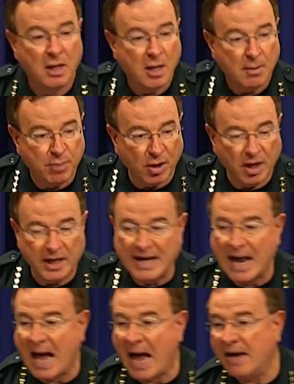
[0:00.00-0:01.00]
pulling
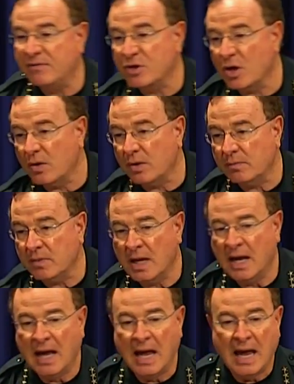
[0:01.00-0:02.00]
knives on them.
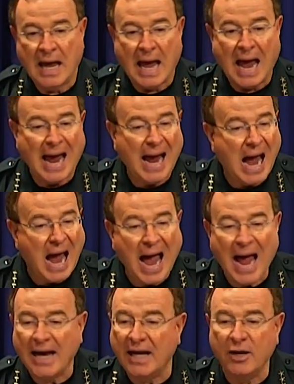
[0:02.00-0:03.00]
I
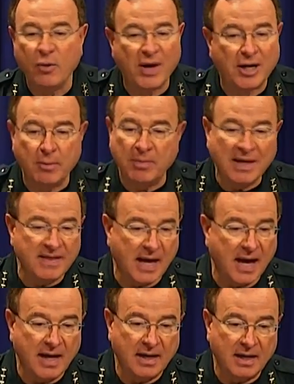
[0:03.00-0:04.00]
highly recommend
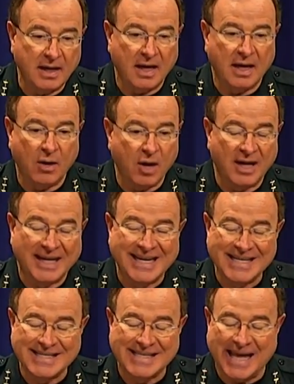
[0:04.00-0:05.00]
that,
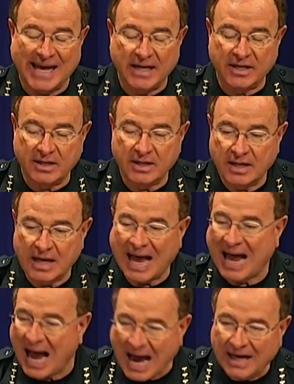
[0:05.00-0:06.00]
against that. I
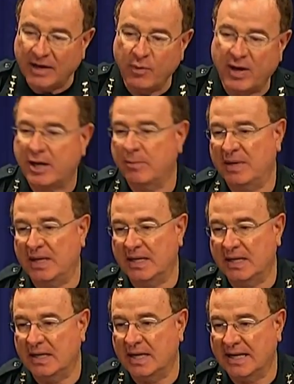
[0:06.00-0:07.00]
highly recommend
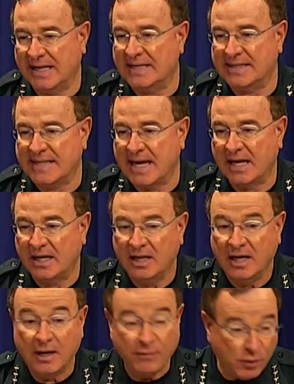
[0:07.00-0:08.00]
against that
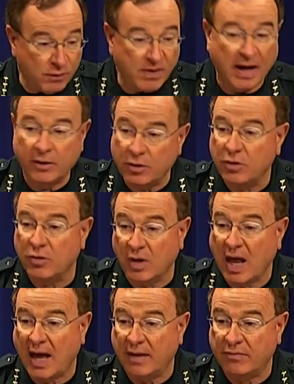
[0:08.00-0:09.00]
if you value your
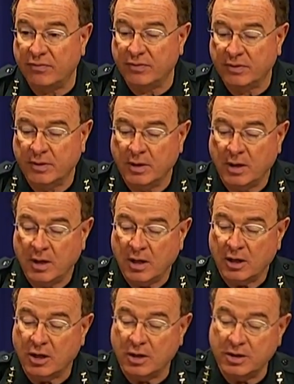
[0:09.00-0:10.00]
life.
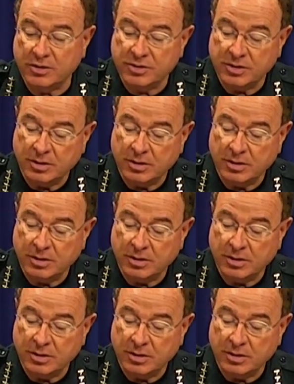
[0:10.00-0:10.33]
Because